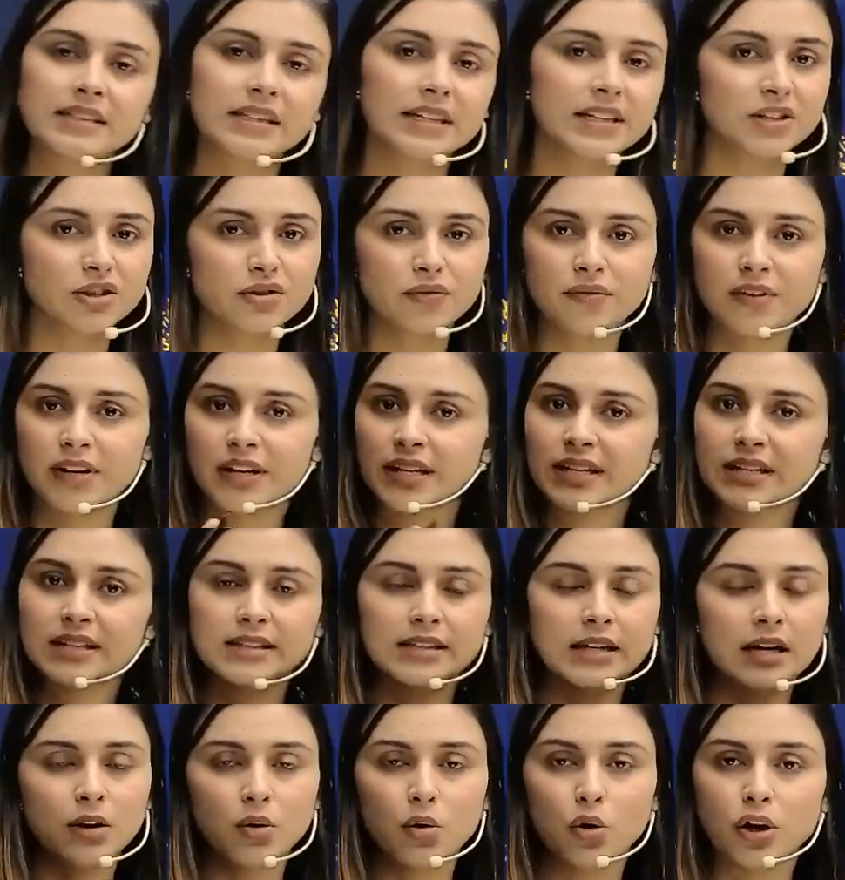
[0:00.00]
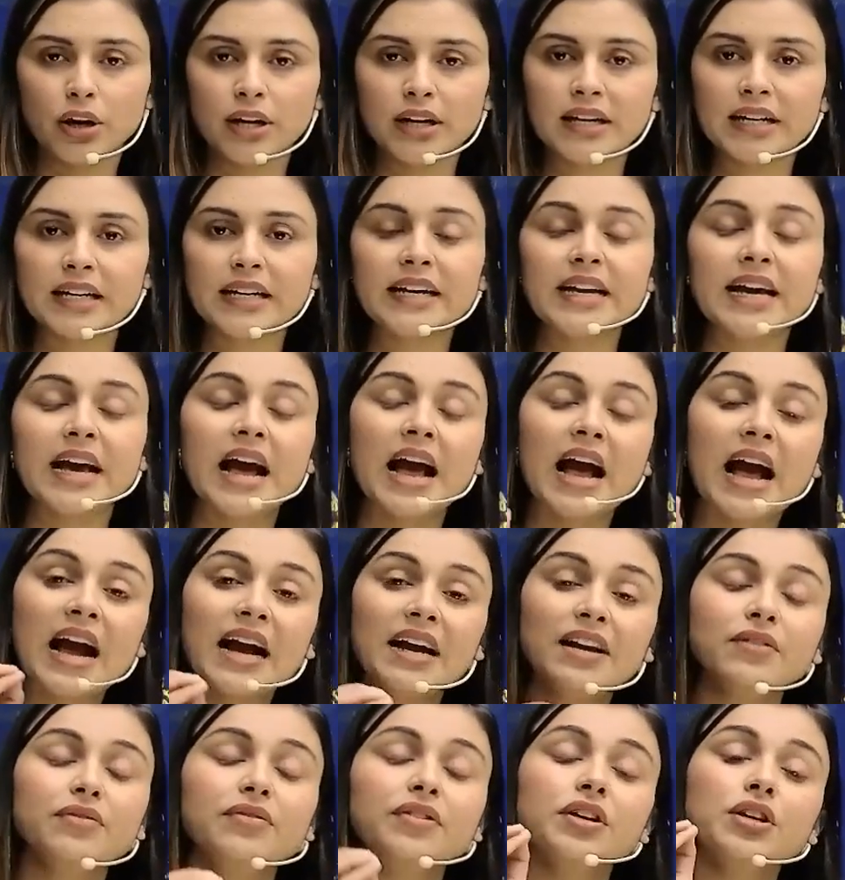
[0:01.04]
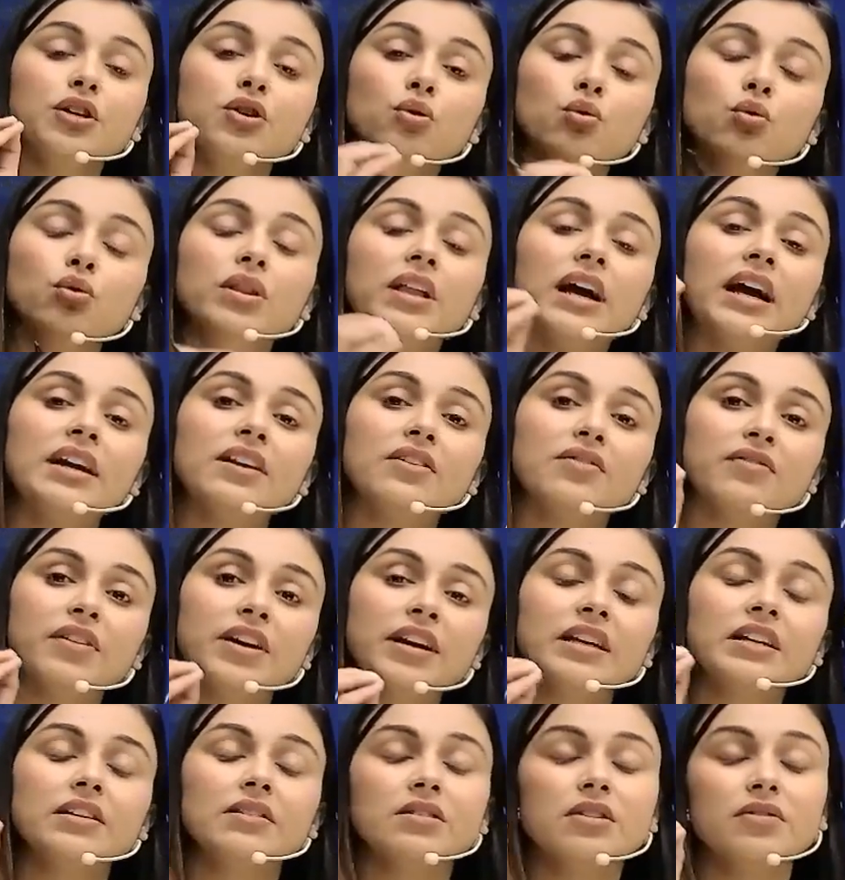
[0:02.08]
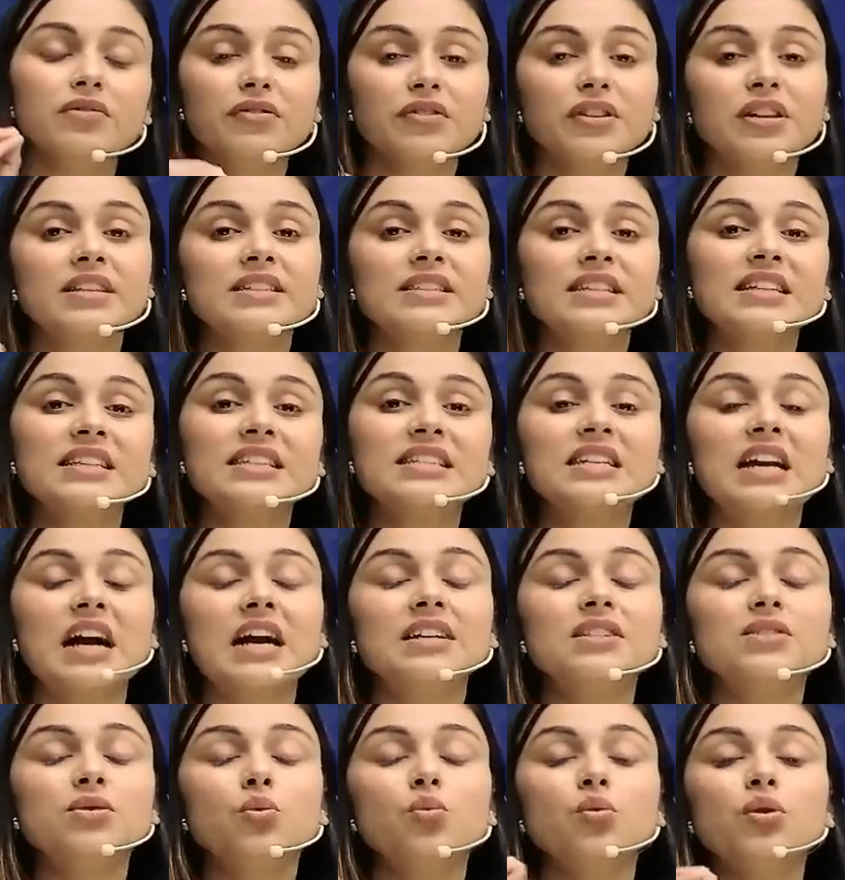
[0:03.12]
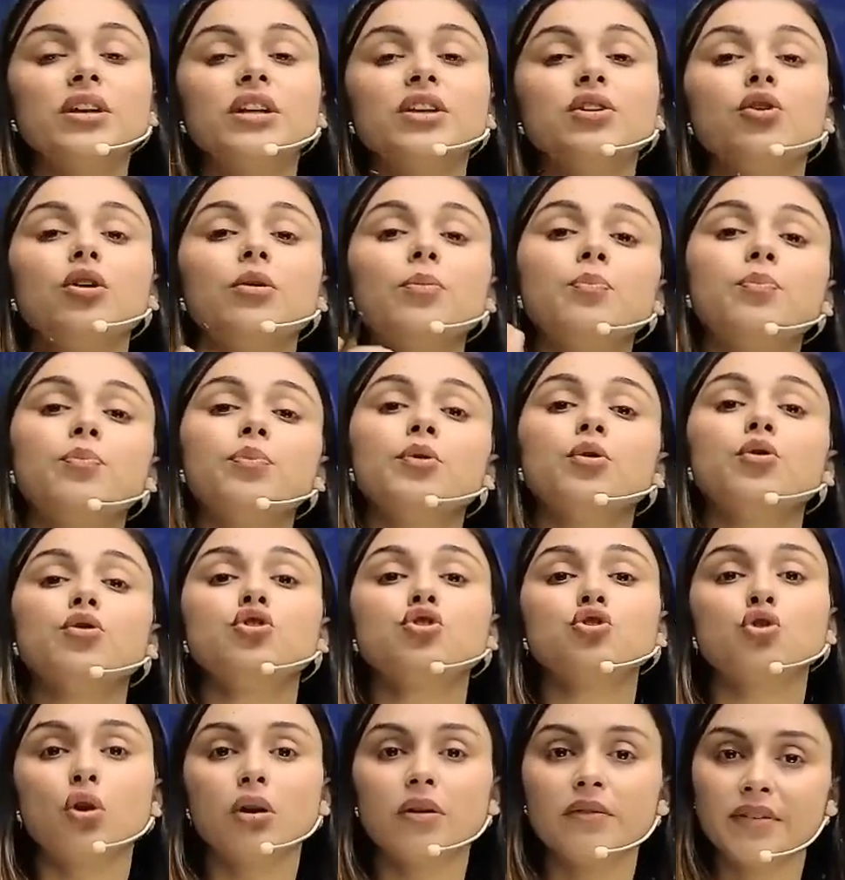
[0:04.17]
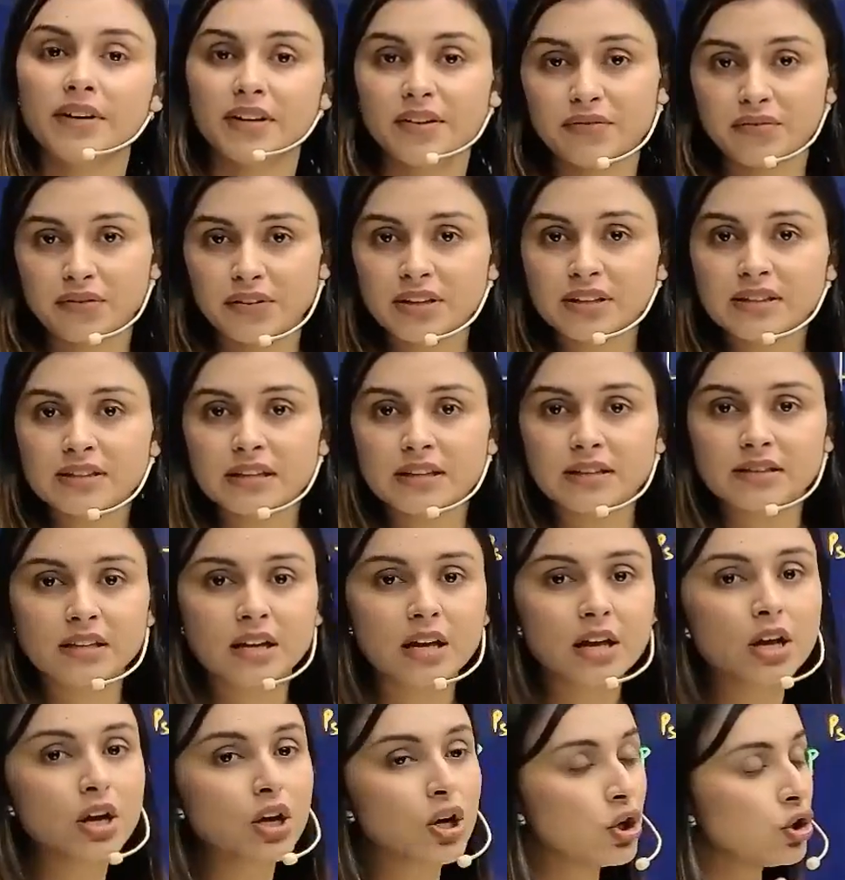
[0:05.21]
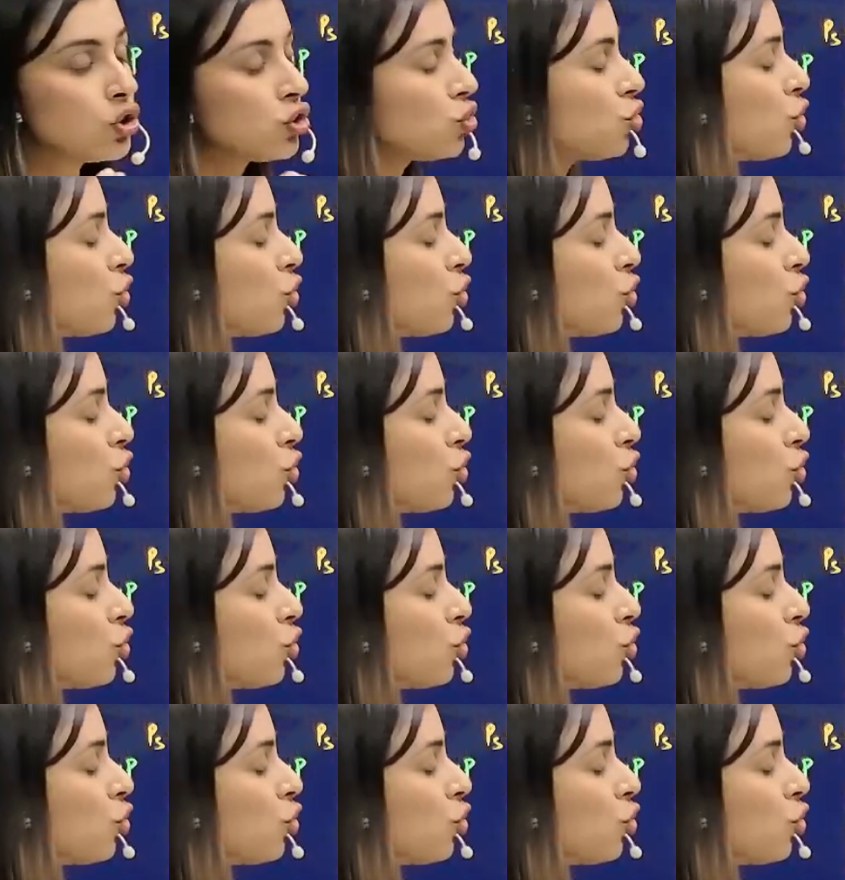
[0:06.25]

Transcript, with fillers: it varies accordingly and we know that when the freezing starts only your pure solvent freezes so